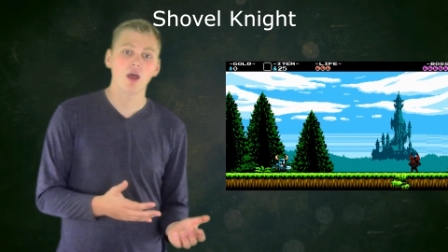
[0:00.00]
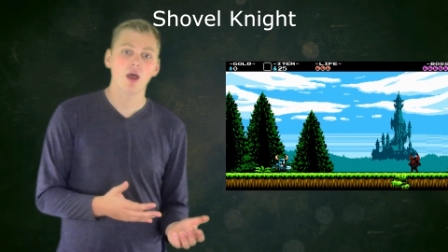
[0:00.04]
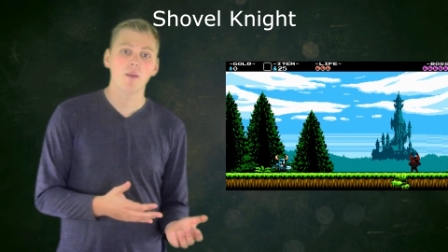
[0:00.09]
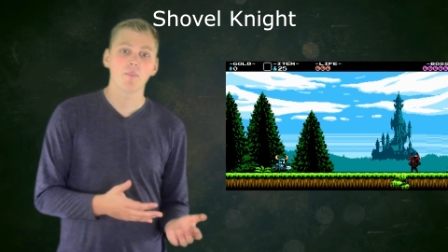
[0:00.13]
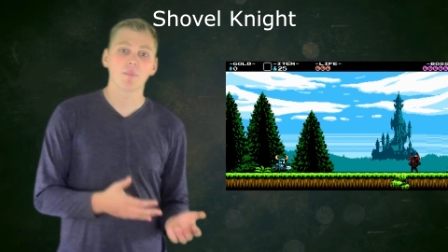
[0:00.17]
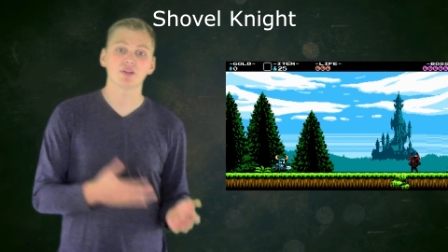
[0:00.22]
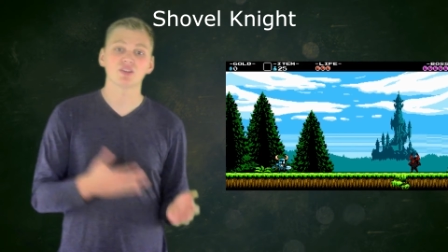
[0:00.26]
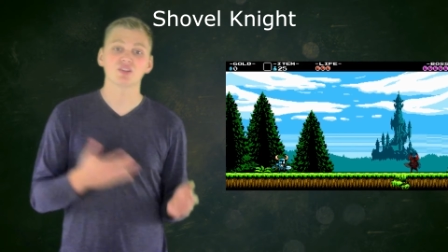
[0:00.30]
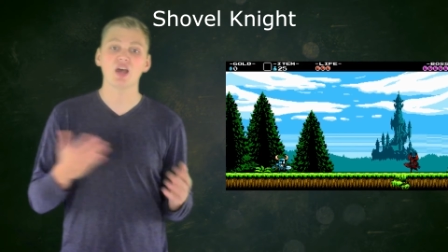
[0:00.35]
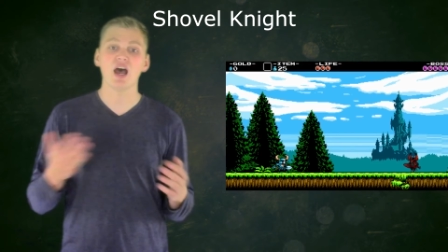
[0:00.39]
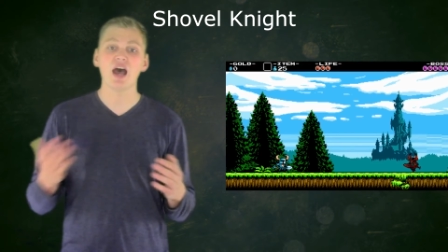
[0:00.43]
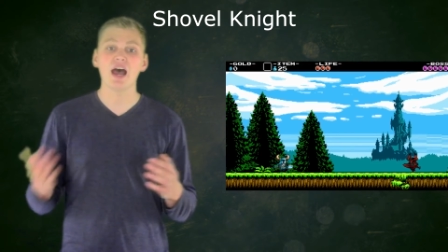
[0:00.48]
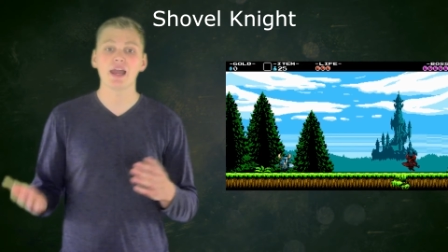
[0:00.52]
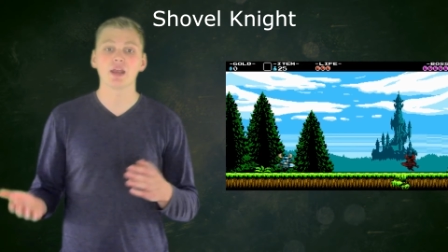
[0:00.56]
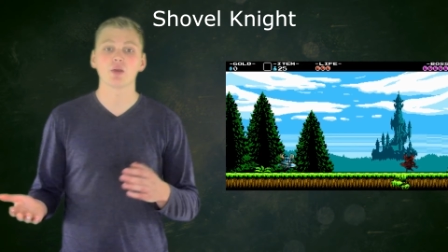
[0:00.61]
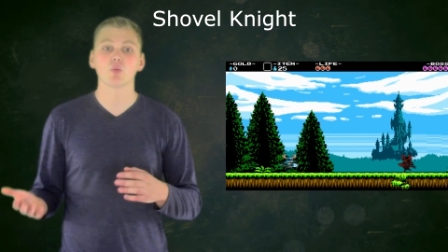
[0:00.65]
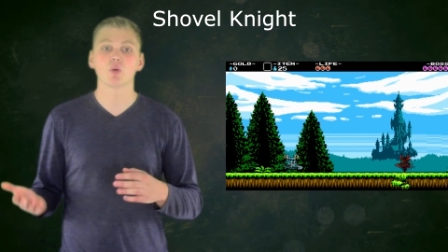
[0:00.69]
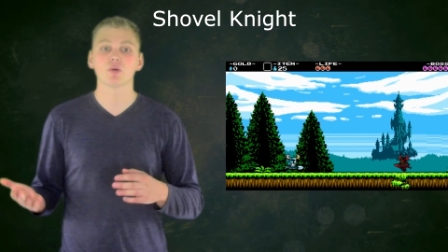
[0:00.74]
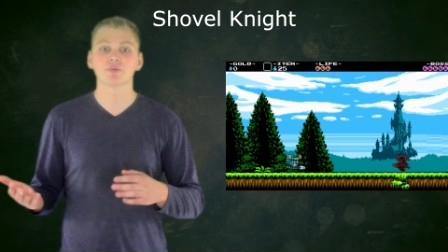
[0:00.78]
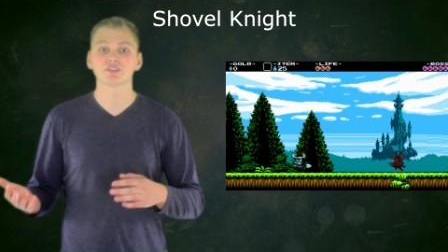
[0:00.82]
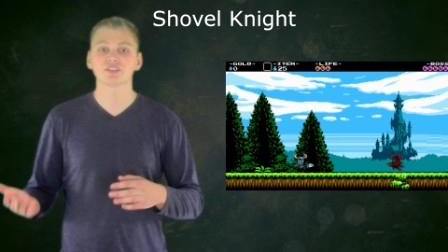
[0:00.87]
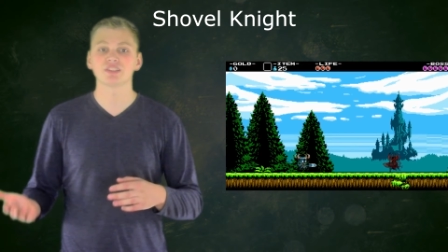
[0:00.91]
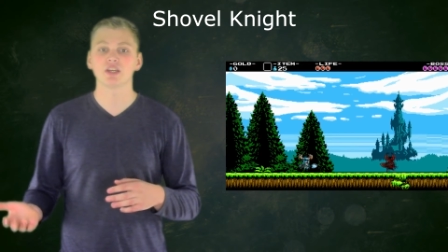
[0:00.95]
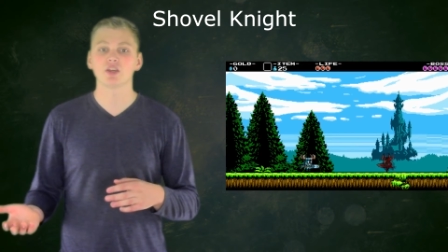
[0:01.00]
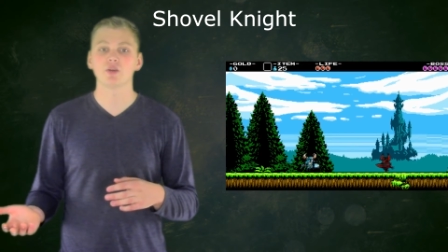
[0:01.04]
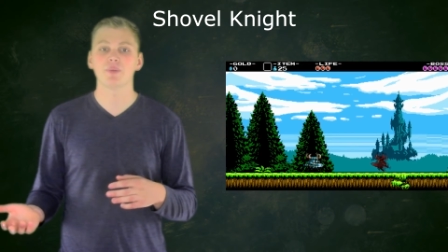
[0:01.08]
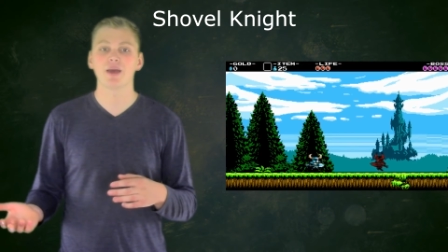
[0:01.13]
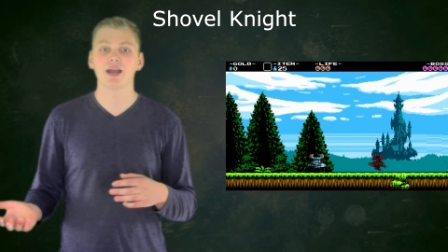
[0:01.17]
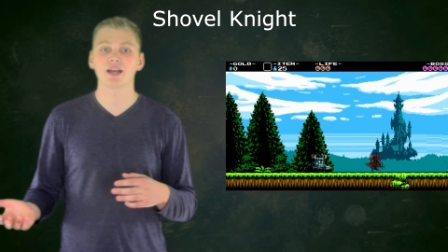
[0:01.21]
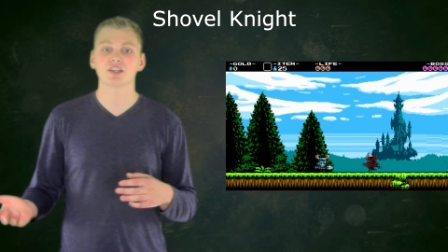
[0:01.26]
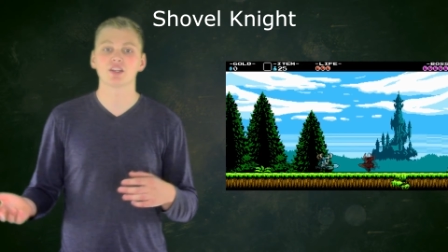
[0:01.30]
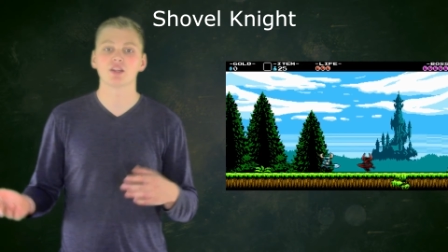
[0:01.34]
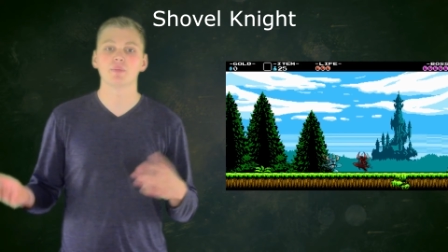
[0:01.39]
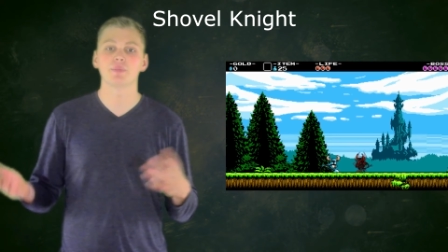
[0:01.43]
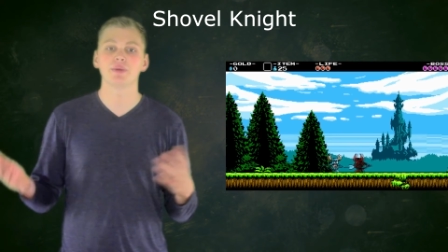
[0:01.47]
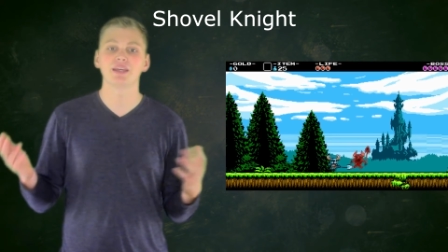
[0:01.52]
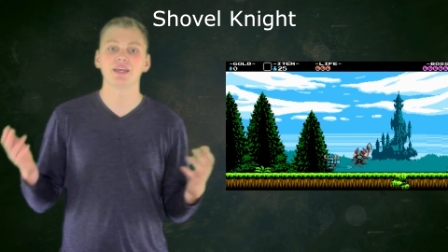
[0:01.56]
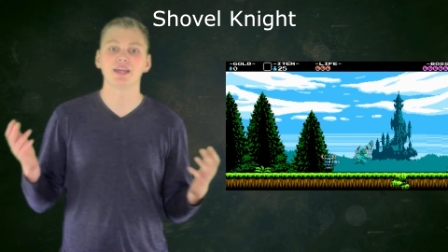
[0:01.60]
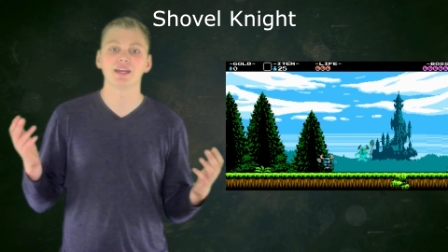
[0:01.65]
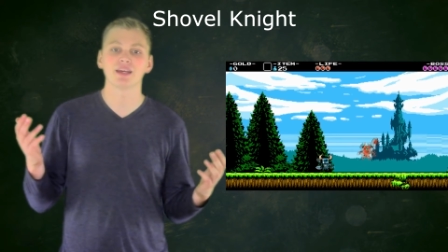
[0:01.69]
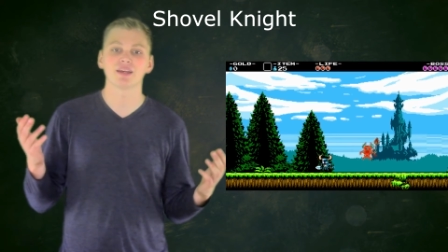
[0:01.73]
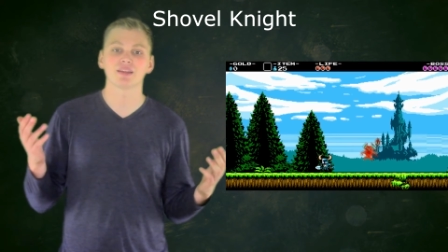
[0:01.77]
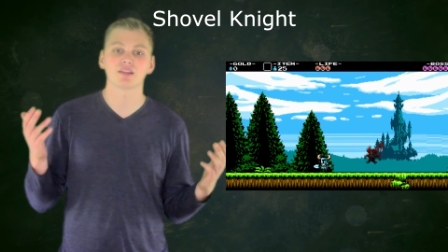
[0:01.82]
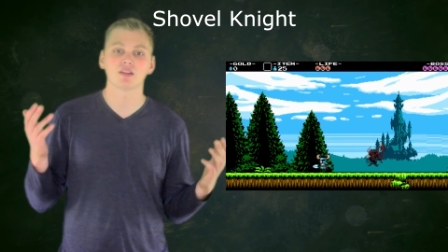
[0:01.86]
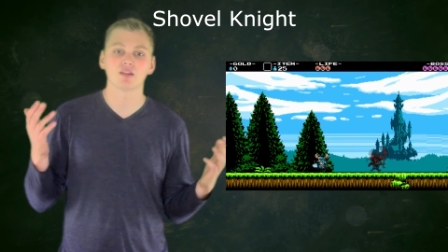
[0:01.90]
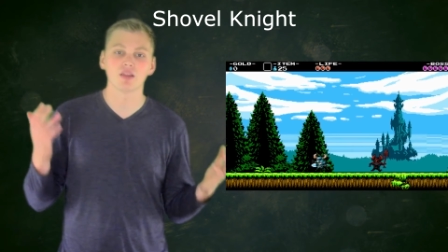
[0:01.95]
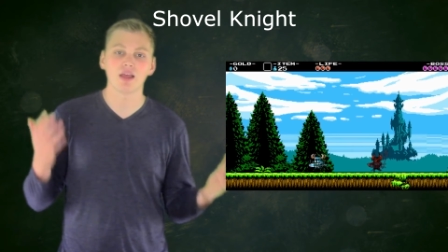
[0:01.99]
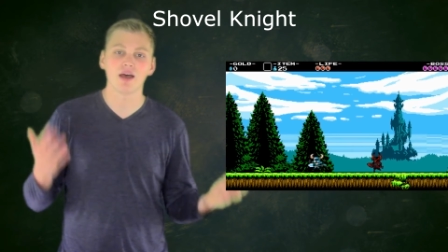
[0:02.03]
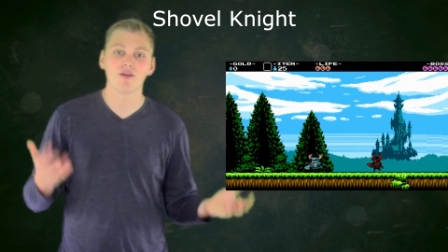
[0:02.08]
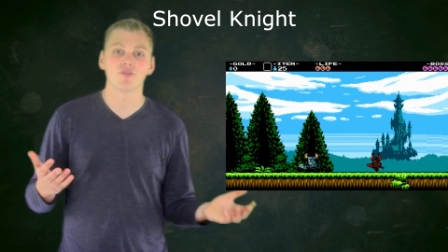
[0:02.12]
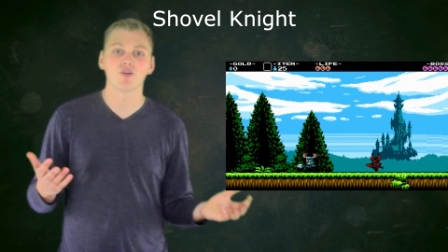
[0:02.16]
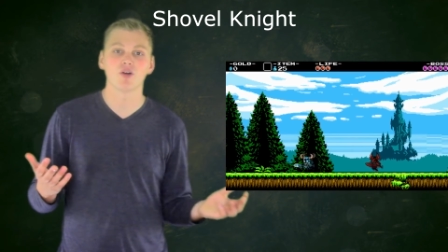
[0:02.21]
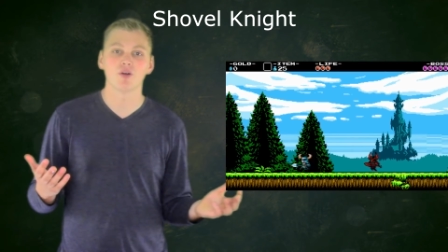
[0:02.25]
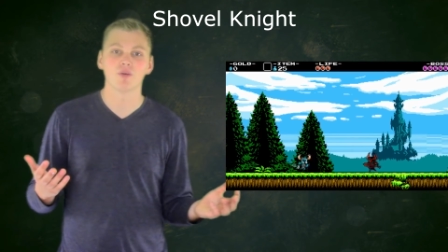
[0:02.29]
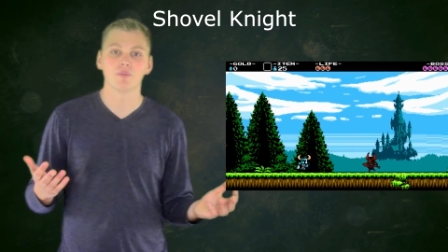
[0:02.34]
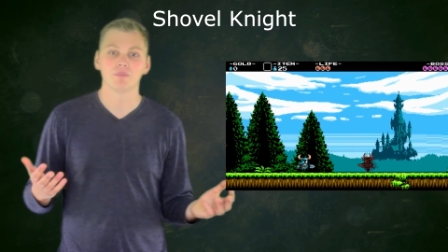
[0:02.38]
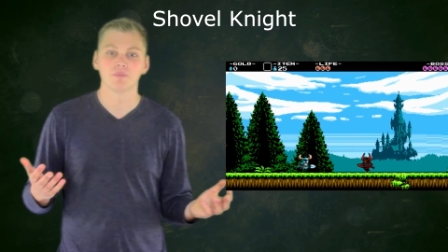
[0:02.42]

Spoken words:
but dying will reset you back to the beginning of the level.